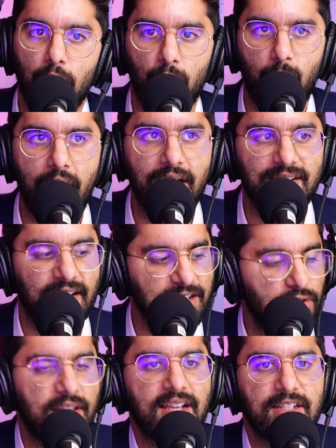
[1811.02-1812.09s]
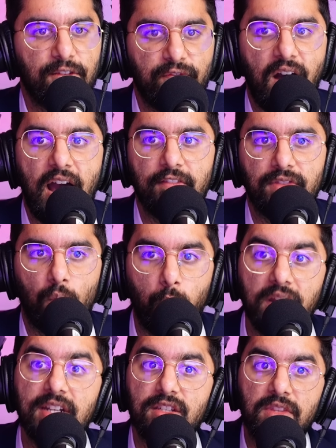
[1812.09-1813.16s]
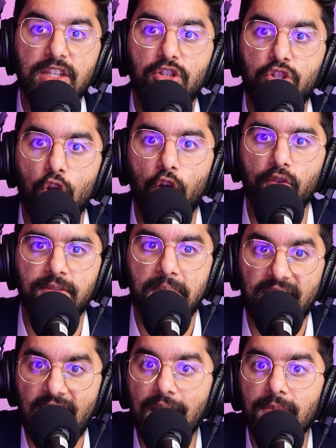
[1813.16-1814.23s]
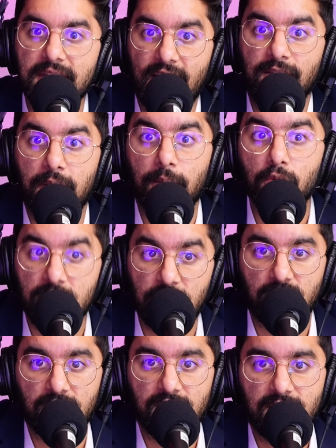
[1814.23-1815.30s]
Whereas like in 2005, the winners of these shows became the next big musicians.